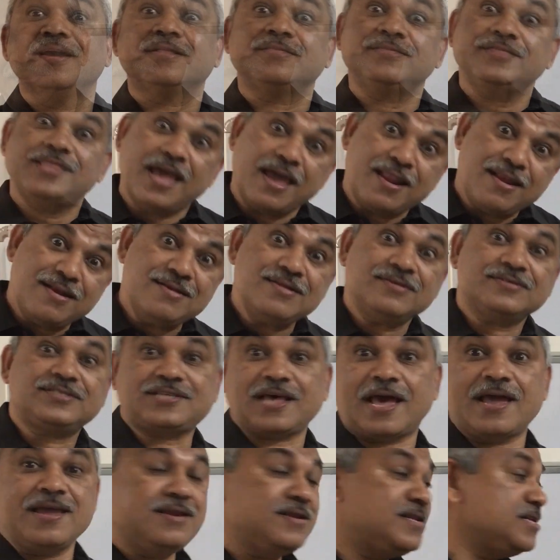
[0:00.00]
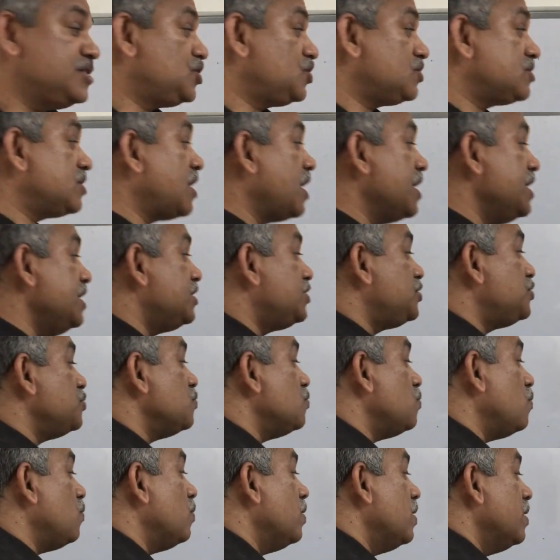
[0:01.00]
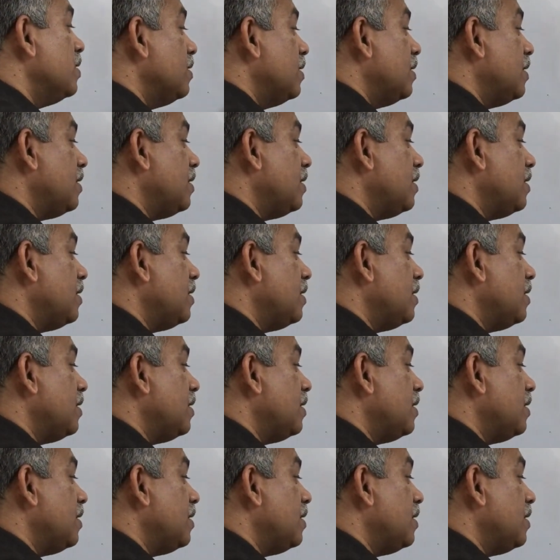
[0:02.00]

Then scientists tried to